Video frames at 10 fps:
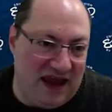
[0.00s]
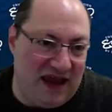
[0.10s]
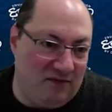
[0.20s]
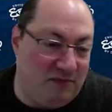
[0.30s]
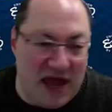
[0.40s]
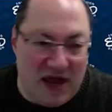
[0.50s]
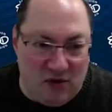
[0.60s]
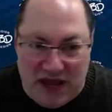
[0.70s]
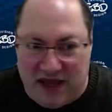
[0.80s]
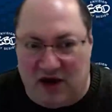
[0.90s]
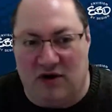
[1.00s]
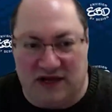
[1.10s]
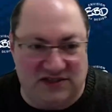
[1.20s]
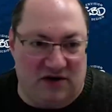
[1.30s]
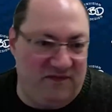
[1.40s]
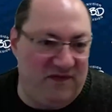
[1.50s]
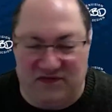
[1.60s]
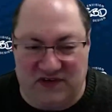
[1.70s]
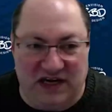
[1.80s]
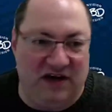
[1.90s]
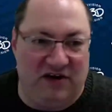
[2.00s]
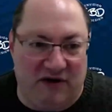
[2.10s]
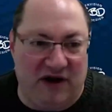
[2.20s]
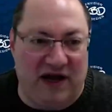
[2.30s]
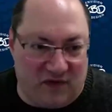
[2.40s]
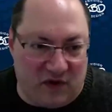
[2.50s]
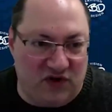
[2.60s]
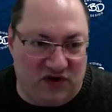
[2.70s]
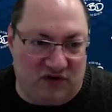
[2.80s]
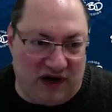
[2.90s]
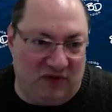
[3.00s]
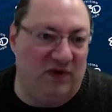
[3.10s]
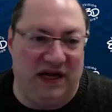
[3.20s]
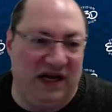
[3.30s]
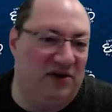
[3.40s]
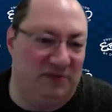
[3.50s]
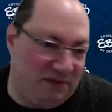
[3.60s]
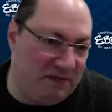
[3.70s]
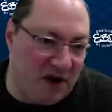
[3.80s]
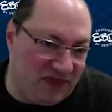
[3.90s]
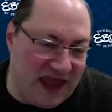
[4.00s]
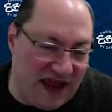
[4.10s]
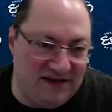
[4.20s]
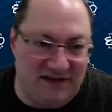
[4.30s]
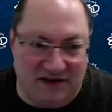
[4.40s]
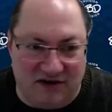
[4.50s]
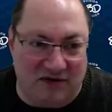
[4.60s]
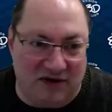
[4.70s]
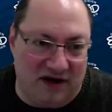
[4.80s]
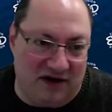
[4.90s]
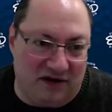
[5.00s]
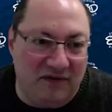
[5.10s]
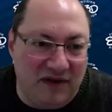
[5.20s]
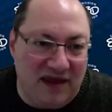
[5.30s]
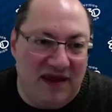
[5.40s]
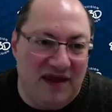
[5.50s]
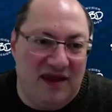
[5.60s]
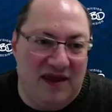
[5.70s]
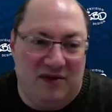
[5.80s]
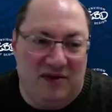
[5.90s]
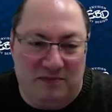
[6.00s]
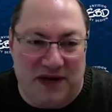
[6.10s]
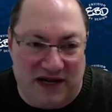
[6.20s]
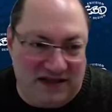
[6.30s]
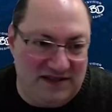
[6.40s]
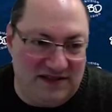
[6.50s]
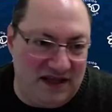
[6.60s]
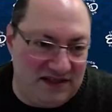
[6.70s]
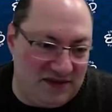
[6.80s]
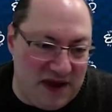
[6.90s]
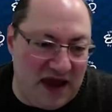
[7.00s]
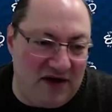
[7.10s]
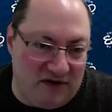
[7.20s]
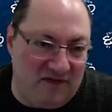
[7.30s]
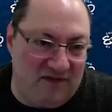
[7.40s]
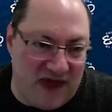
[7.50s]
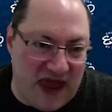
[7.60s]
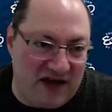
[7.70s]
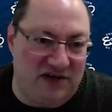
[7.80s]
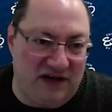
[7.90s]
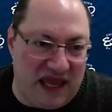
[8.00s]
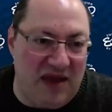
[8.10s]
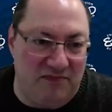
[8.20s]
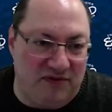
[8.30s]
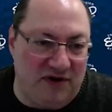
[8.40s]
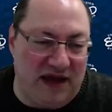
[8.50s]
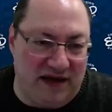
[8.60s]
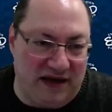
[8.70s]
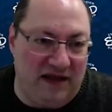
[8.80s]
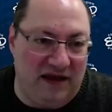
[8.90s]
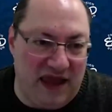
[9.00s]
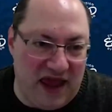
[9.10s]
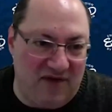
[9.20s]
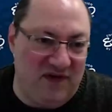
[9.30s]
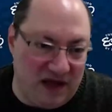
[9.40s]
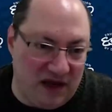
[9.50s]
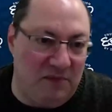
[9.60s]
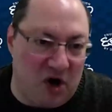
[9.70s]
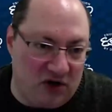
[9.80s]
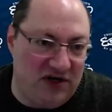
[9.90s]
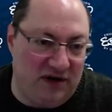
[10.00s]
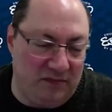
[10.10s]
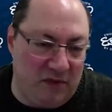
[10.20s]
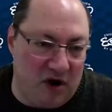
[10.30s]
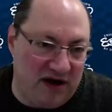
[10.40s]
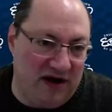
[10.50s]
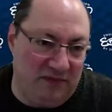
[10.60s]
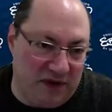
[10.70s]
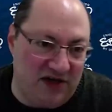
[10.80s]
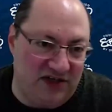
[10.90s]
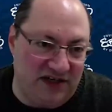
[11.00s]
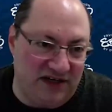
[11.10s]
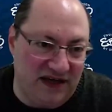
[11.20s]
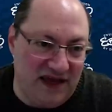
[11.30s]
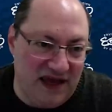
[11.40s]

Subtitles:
And by the way, oh, it's our 15-year anniversary, and we need to promote that too. But it's a matter of actually game planning, having a marketing budget.